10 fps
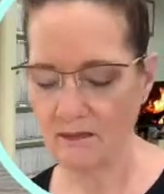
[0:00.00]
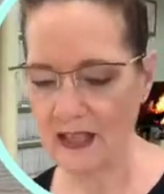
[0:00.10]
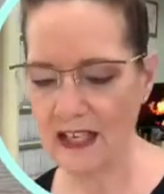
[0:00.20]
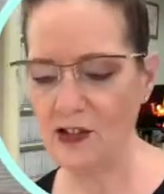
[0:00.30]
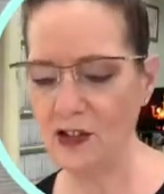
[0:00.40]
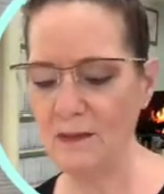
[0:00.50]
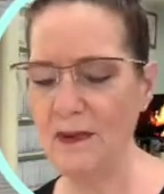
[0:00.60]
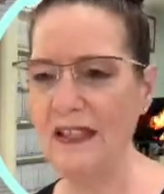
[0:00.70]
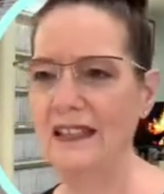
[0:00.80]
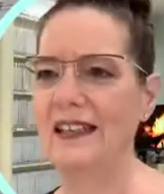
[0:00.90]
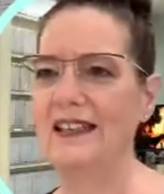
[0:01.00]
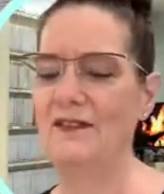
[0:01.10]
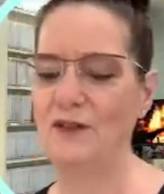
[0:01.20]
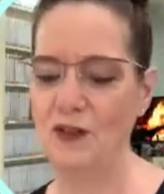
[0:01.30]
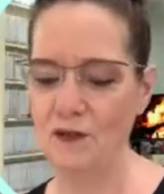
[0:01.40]
And you're going to be like,
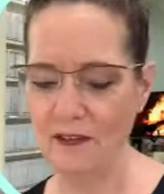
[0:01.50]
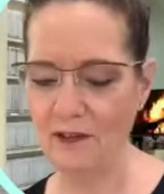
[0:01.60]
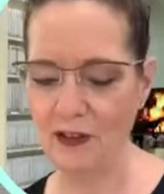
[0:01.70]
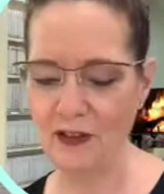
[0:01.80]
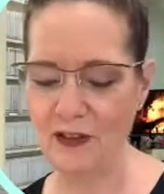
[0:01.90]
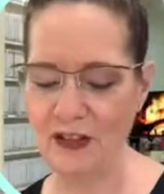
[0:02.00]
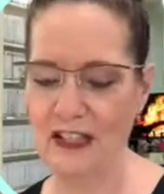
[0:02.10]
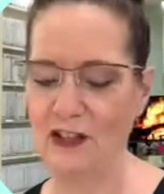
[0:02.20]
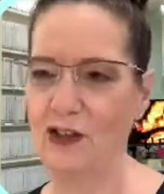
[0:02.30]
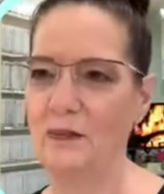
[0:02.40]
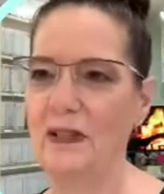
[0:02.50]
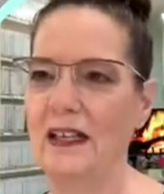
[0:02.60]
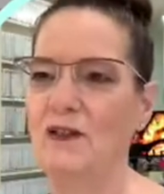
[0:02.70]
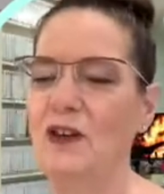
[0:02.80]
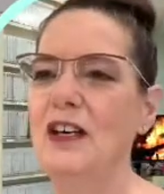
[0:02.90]
if you've never seen it, you're going to be
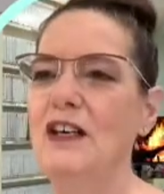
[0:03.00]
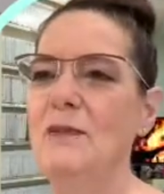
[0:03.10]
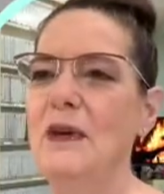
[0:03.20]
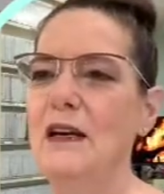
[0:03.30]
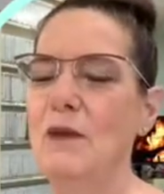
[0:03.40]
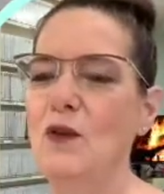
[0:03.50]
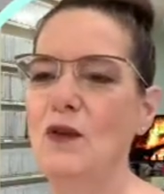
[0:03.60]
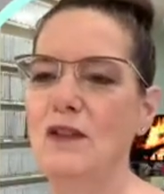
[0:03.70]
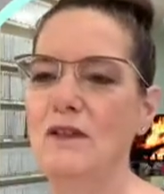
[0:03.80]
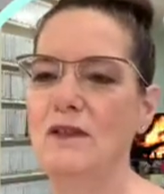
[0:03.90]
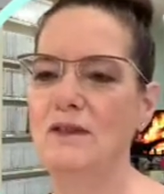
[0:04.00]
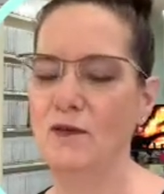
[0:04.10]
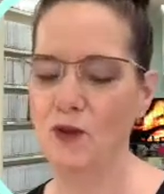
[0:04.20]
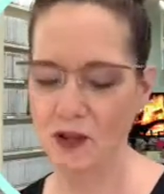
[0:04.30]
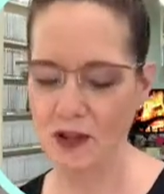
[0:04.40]
like, what? You make a bow with a
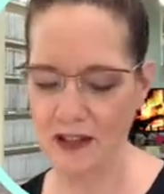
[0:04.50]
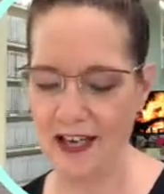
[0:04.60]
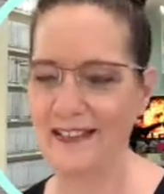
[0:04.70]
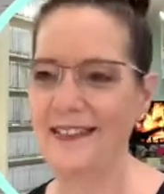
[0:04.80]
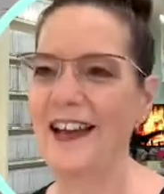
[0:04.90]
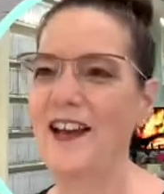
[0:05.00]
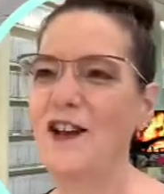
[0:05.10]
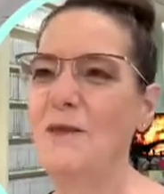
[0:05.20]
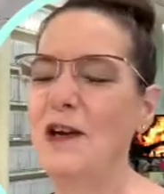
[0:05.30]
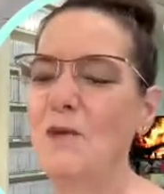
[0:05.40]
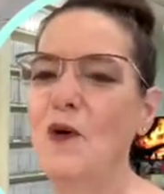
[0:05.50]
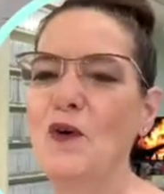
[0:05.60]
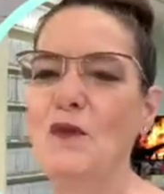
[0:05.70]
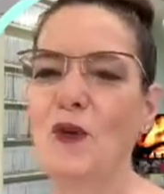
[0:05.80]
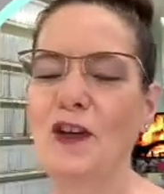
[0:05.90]
fork? Yes, make a bow with
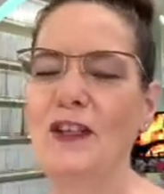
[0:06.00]
fork.